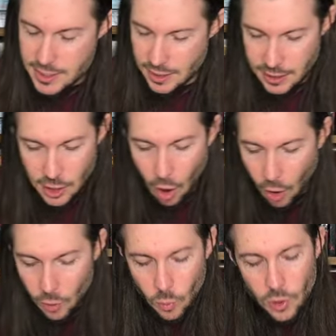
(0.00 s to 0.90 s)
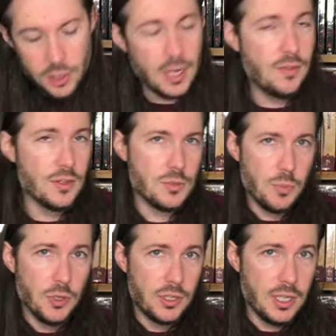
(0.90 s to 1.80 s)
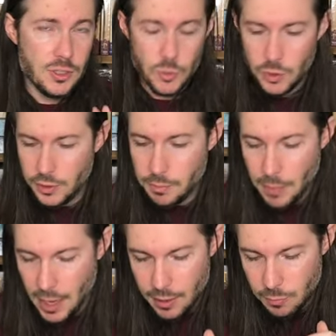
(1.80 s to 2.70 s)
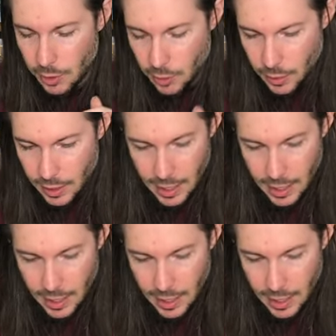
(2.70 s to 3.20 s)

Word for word: Like the artwork in this book is really mind blowing,